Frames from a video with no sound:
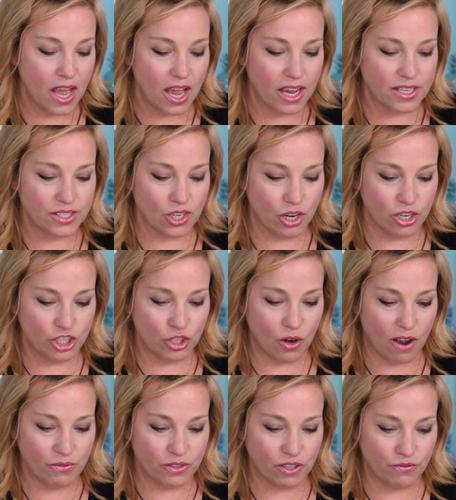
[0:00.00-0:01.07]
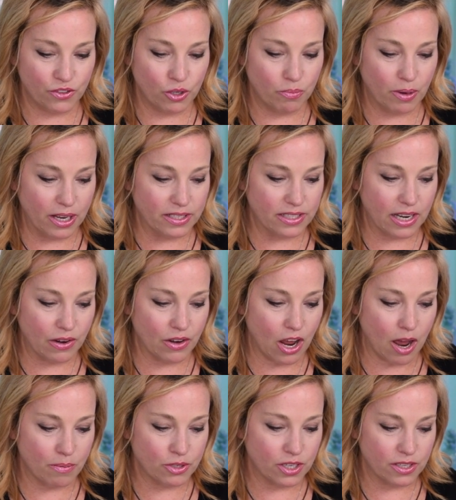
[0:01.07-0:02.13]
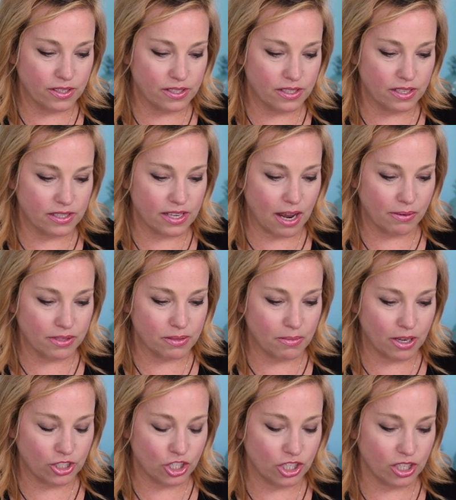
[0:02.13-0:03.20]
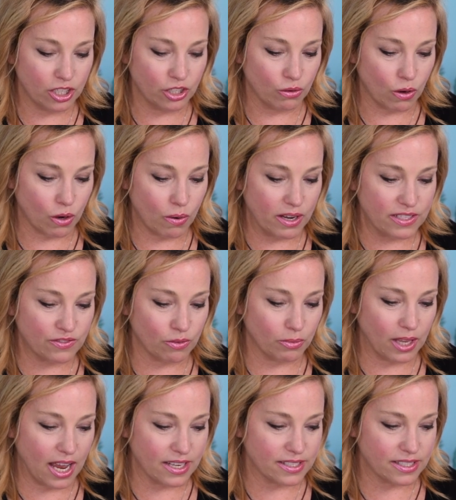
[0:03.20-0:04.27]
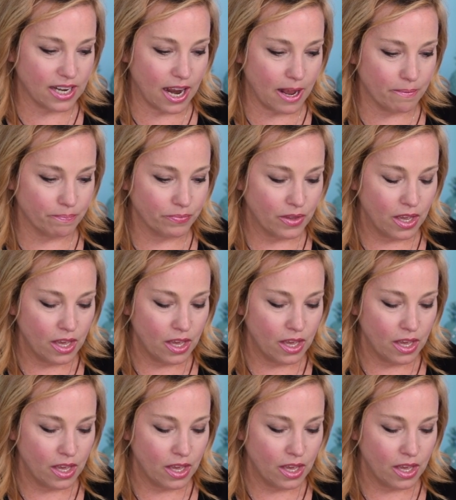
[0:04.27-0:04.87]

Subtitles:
I started you off with a few button-down options since that was mentioned in your request from last time.